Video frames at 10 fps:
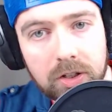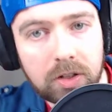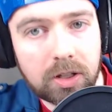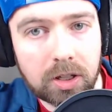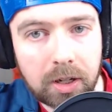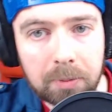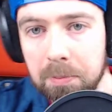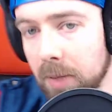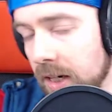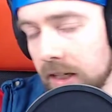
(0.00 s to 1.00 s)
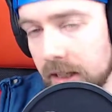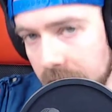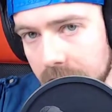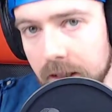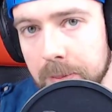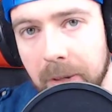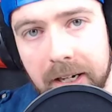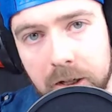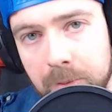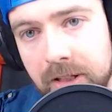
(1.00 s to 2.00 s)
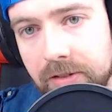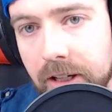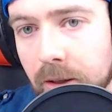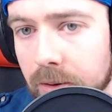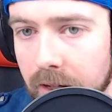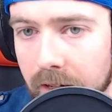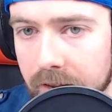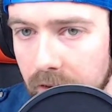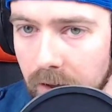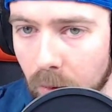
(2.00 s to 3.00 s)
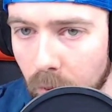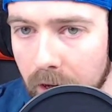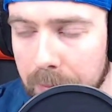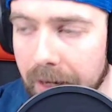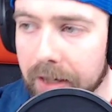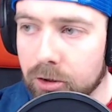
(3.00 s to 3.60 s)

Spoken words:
the Medic Heal Management video that I did a while back.